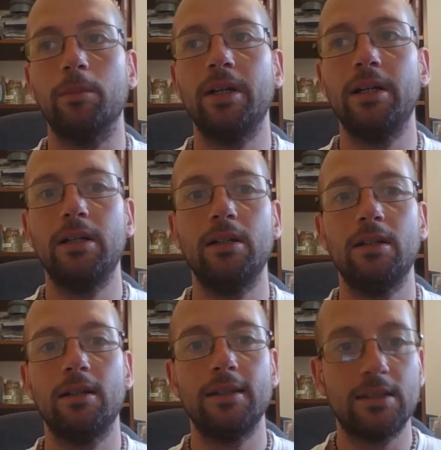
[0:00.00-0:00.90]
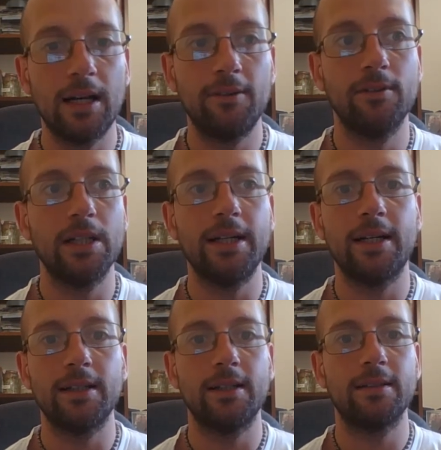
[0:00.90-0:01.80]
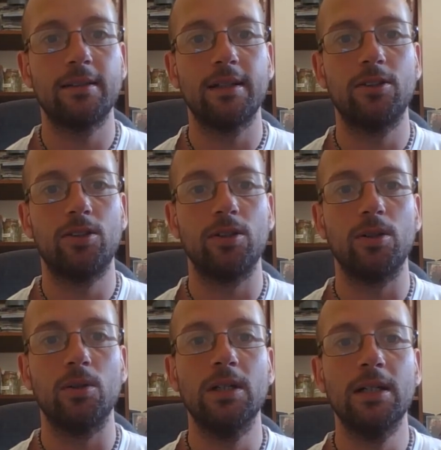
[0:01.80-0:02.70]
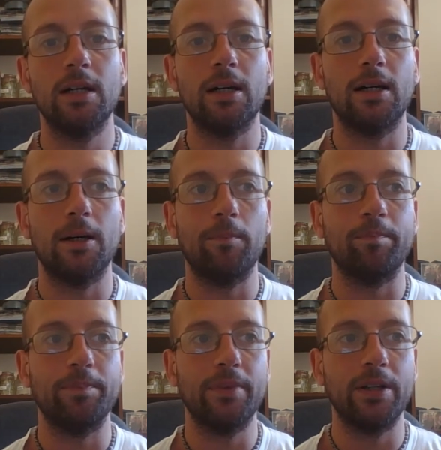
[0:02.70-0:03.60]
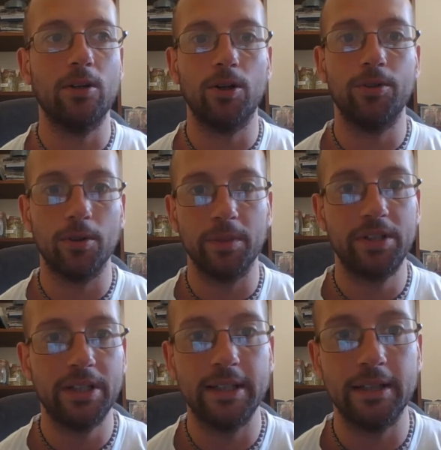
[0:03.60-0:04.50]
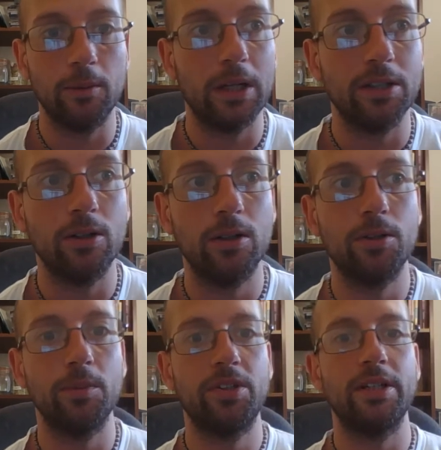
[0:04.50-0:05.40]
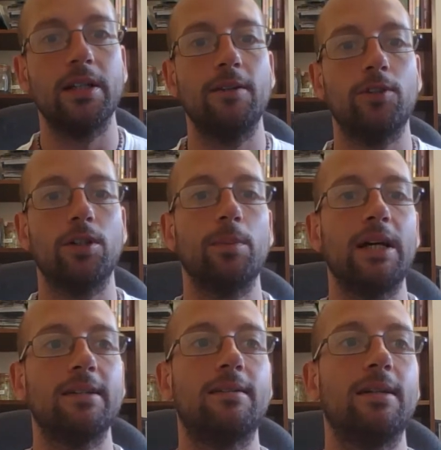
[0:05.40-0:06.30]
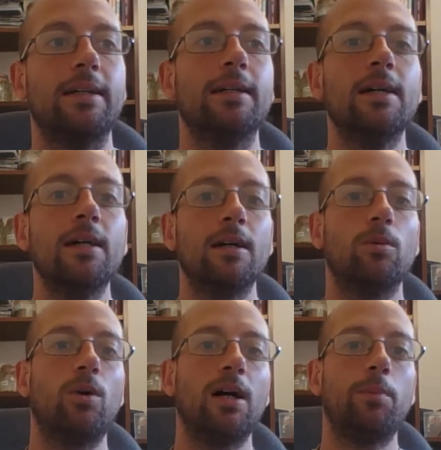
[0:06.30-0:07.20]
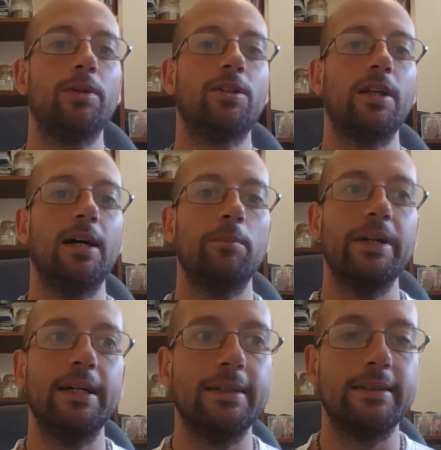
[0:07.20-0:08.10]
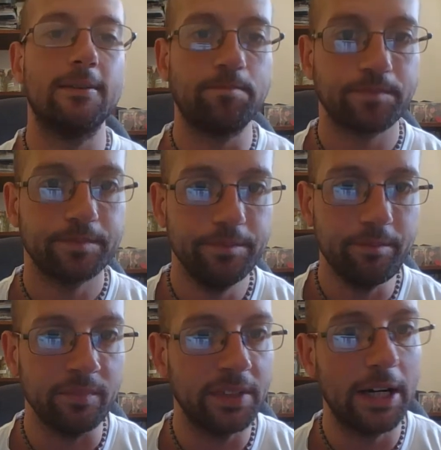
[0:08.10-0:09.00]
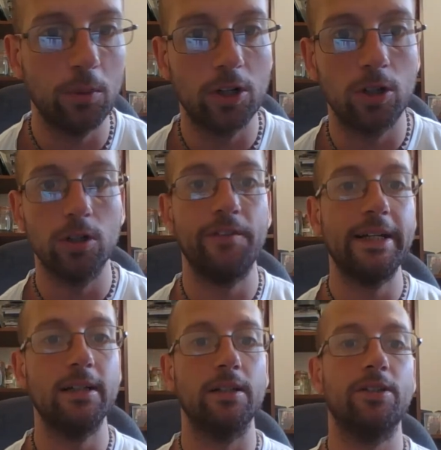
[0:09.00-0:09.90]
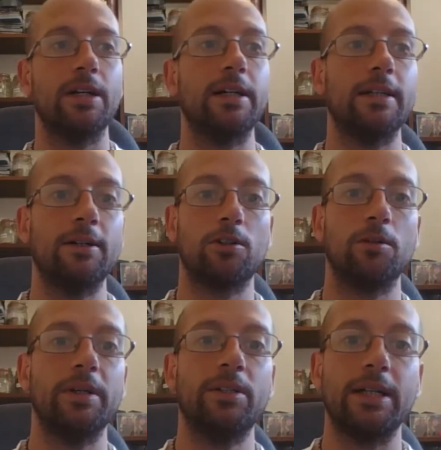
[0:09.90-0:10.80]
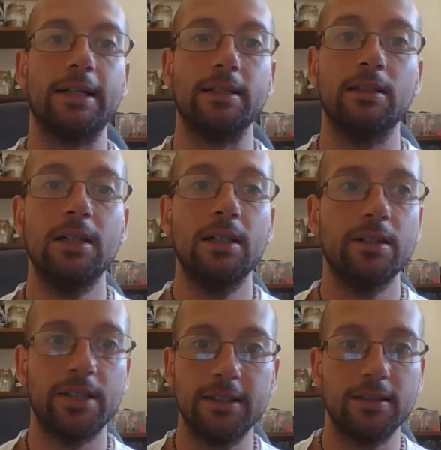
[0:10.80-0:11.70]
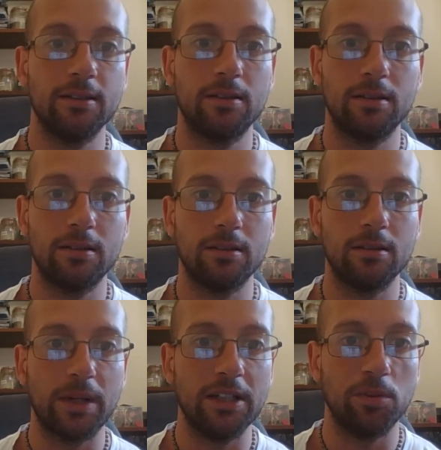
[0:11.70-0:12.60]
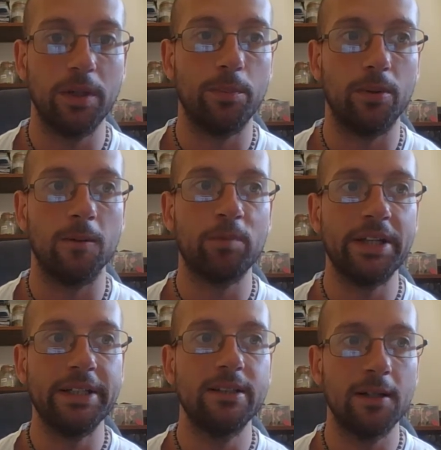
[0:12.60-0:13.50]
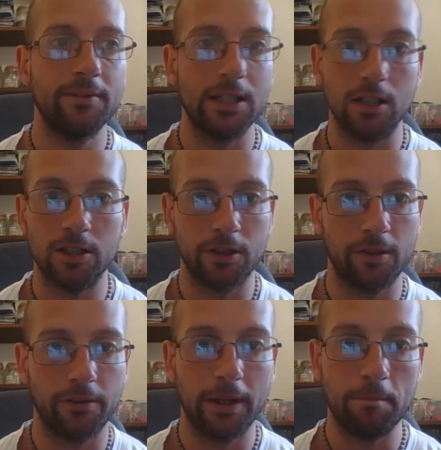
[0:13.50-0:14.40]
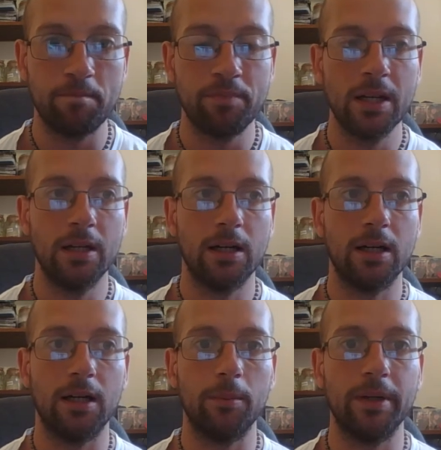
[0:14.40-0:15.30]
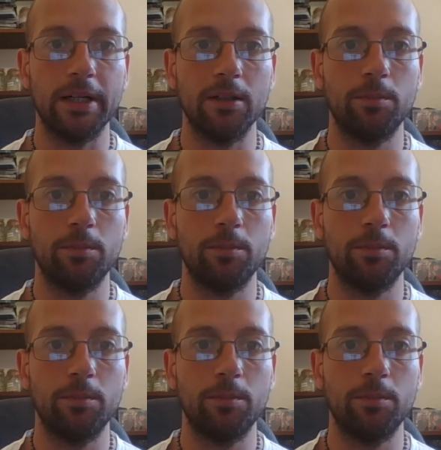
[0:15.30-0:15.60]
He definitely had access to the Order of Messina, and the Order of Messina lived on the Black Sea. And what happened to them is they were a cult of healers and alchemists and science-based people, and he definitely learned off them. And